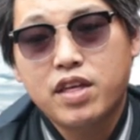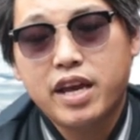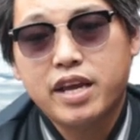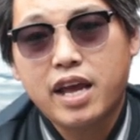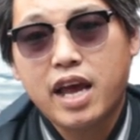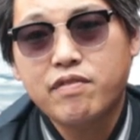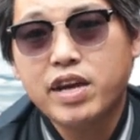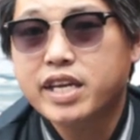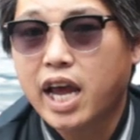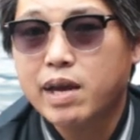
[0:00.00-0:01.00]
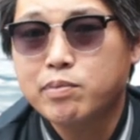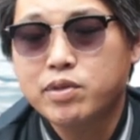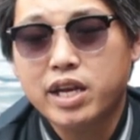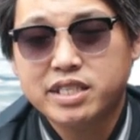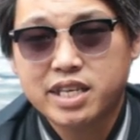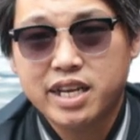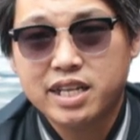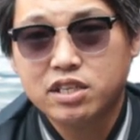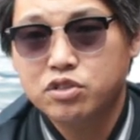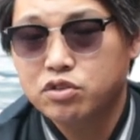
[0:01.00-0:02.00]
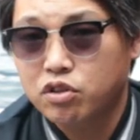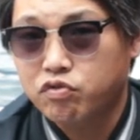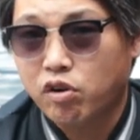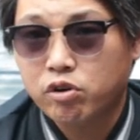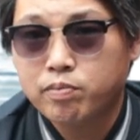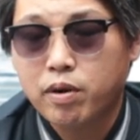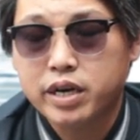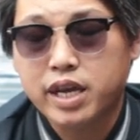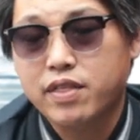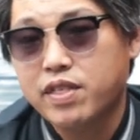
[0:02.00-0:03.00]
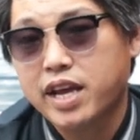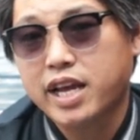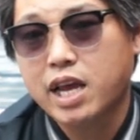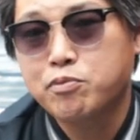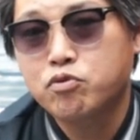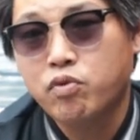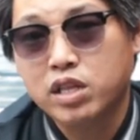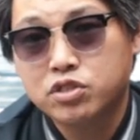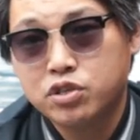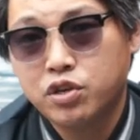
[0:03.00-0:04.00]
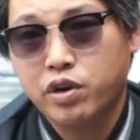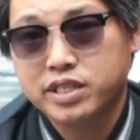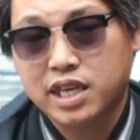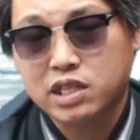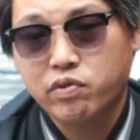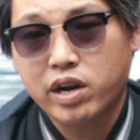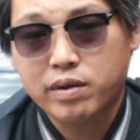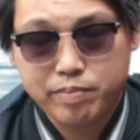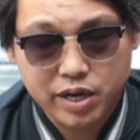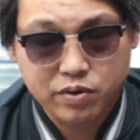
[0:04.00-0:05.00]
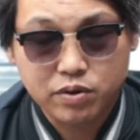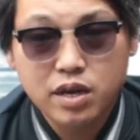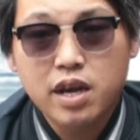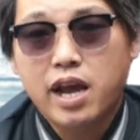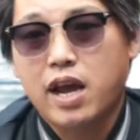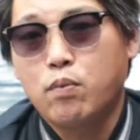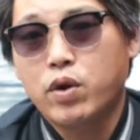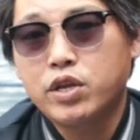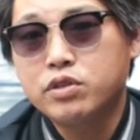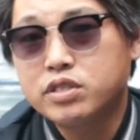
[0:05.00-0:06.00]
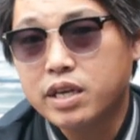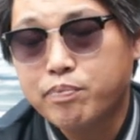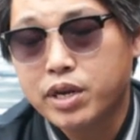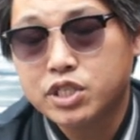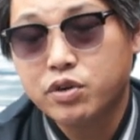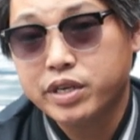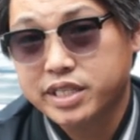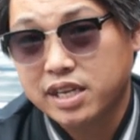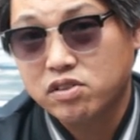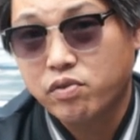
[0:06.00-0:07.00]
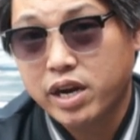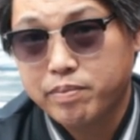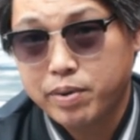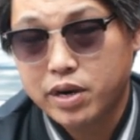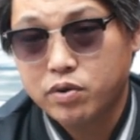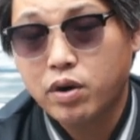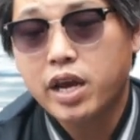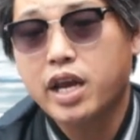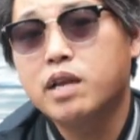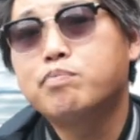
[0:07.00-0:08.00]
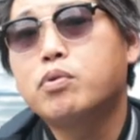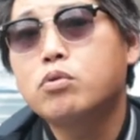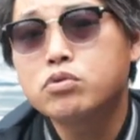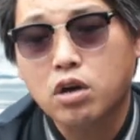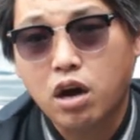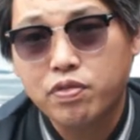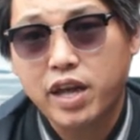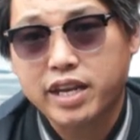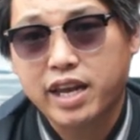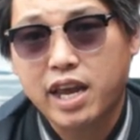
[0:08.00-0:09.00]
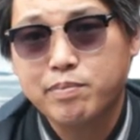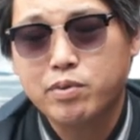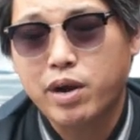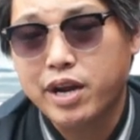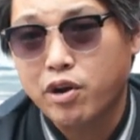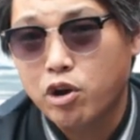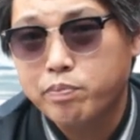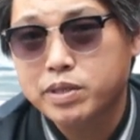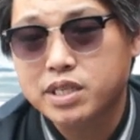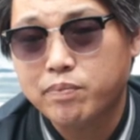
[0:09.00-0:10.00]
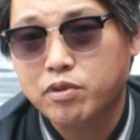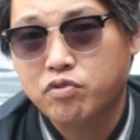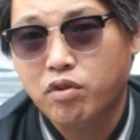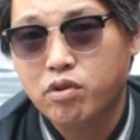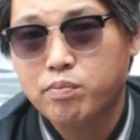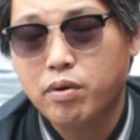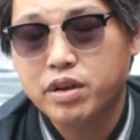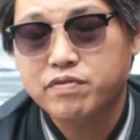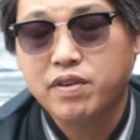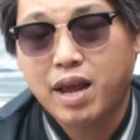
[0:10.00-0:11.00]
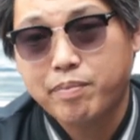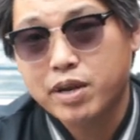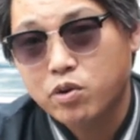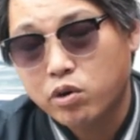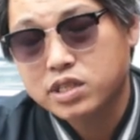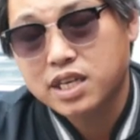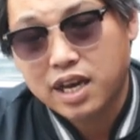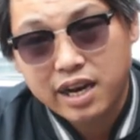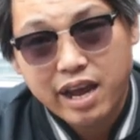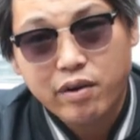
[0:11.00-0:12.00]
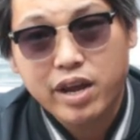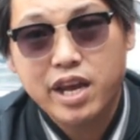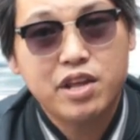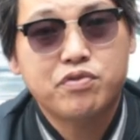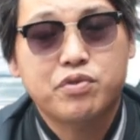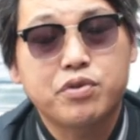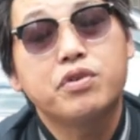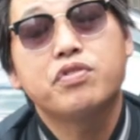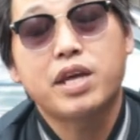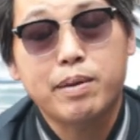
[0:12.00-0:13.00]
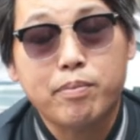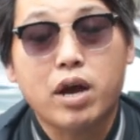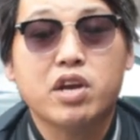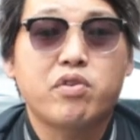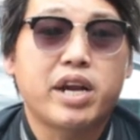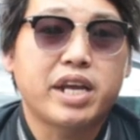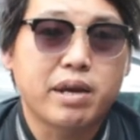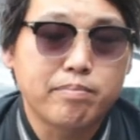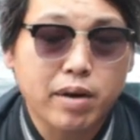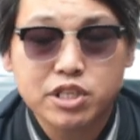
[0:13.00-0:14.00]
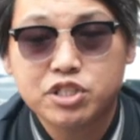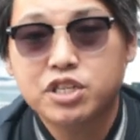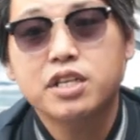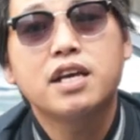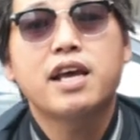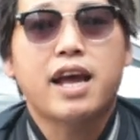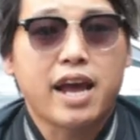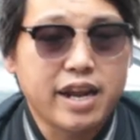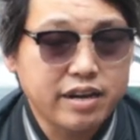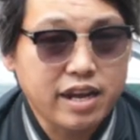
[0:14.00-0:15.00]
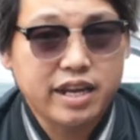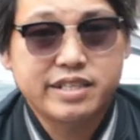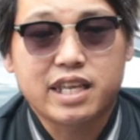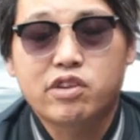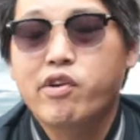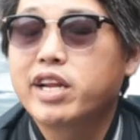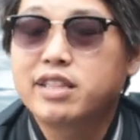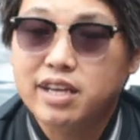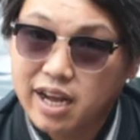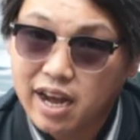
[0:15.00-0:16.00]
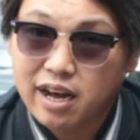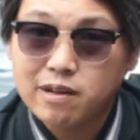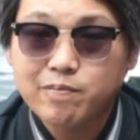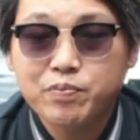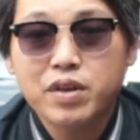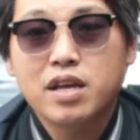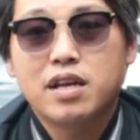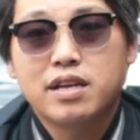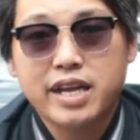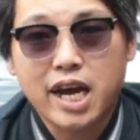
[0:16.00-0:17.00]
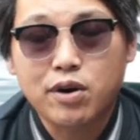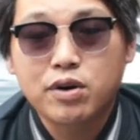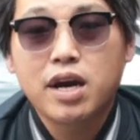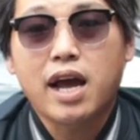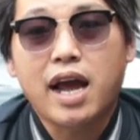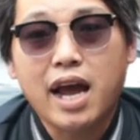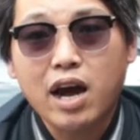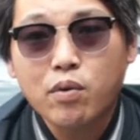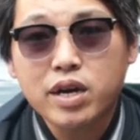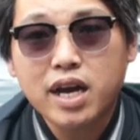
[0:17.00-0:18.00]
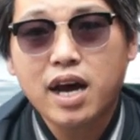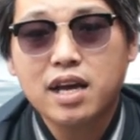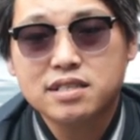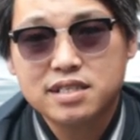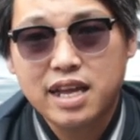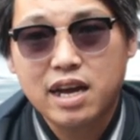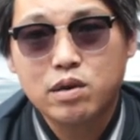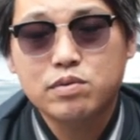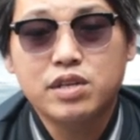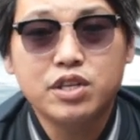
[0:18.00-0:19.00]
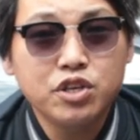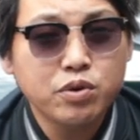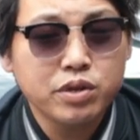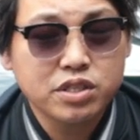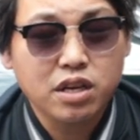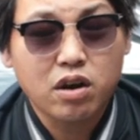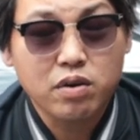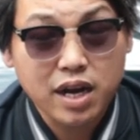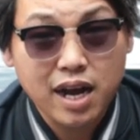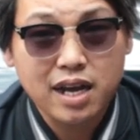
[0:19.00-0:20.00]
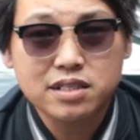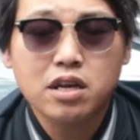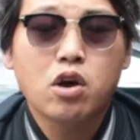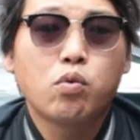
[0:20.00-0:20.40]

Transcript: they have a cable that is connected to the throttle body, and that cable runs to your accelerator pedal, and when you depress your accelerator pedal, it pulls on that cable and opens up the throttle body flap in order to allow air through, thereby creating combustion and accelerating the car. Now, our cars now, the newer style cars,